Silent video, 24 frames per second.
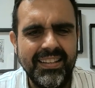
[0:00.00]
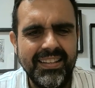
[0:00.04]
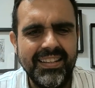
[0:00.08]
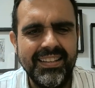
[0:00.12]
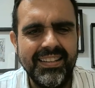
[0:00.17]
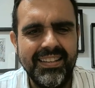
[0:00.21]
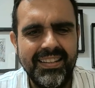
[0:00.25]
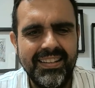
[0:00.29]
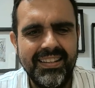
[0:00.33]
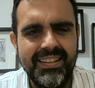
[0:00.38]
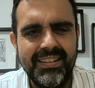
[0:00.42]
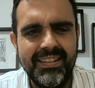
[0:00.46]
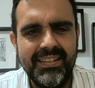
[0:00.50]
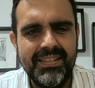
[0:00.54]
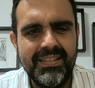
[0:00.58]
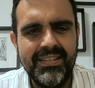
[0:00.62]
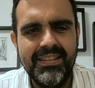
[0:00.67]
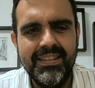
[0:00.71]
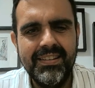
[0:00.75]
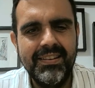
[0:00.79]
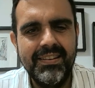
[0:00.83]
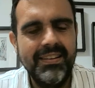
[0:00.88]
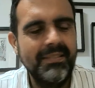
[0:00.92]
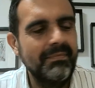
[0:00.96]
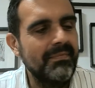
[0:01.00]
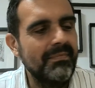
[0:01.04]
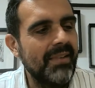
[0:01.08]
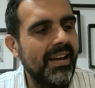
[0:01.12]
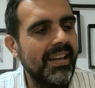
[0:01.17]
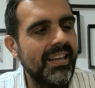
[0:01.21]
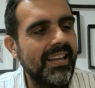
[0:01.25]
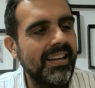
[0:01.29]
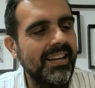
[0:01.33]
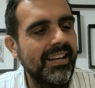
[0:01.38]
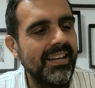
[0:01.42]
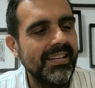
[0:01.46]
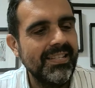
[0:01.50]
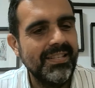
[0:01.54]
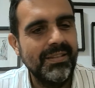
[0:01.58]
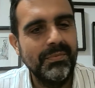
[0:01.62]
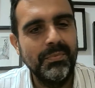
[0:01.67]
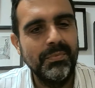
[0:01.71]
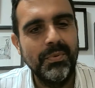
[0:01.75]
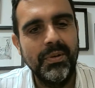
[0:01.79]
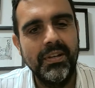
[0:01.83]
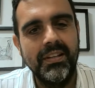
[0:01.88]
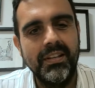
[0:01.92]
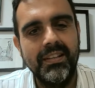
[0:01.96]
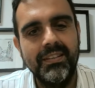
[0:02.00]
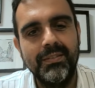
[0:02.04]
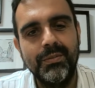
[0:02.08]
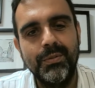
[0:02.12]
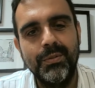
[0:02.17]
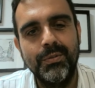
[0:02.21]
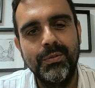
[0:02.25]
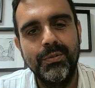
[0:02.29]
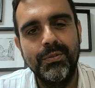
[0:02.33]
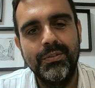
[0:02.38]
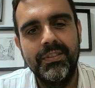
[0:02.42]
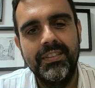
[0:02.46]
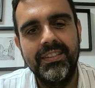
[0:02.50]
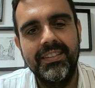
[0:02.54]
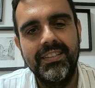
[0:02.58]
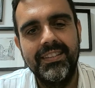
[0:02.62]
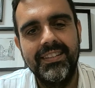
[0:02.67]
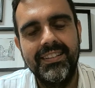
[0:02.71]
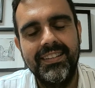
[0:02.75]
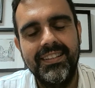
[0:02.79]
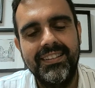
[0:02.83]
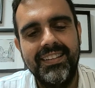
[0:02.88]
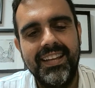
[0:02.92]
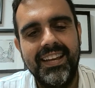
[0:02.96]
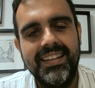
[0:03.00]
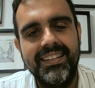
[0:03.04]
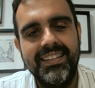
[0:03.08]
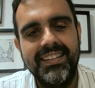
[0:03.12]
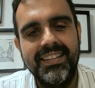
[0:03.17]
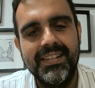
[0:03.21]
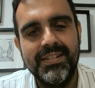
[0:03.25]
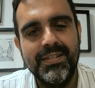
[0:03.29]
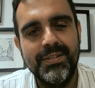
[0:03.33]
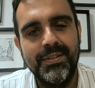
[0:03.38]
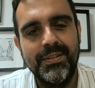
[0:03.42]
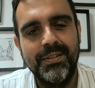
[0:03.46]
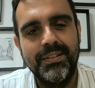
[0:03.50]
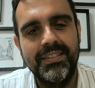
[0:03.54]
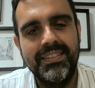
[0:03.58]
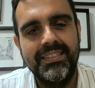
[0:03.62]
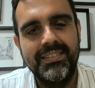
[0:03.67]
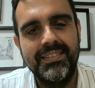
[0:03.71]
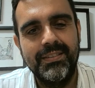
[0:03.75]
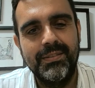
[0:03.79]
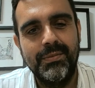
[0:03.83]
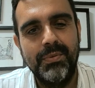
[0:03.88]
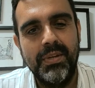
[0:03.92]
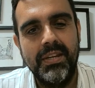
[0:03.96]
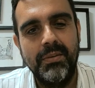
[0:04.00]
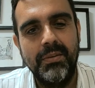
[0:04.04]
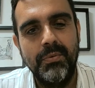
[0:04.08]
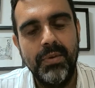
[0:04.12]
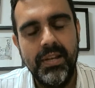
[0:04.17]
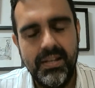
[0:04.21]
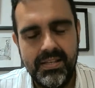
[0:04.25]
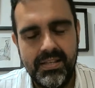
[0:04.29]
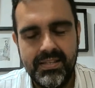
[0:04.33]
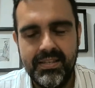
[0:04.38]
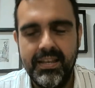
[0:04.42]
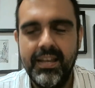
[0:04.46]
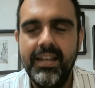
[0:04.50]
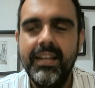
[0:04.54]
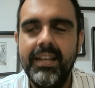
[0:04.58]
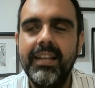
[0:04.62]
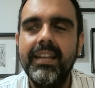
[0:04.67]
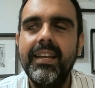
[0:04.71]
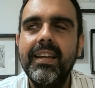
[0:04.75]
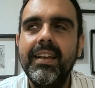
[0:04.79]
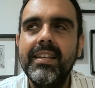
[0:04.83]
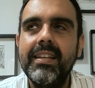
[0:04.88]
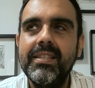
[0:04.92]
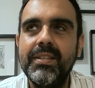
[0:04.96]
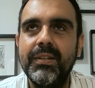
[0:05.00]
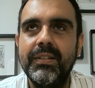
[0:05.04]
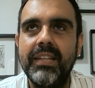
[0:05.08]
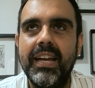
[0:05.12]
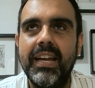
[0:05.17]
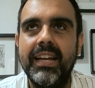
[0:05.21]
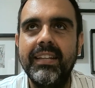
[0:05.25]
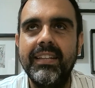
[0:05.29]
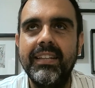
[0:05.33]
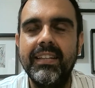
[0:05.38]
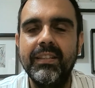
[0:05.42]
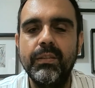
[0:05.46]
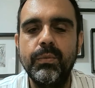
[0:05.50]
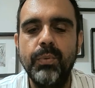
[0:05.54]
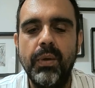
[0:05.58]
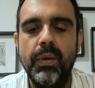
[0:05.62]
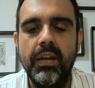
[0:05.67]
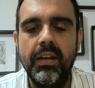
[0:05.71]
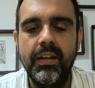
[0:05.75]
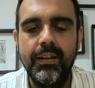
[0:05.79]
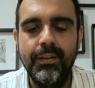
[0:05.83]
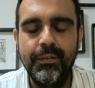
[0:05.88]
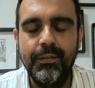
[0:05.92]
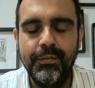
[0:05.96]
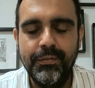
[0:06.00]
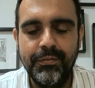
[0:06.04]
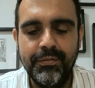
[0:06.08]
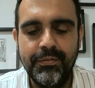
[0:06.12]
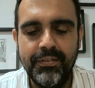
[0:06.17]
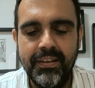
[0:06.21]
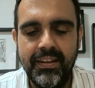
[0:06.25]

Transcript: Uh, my youngest will do the nine years old in three weeks. So nine and 12,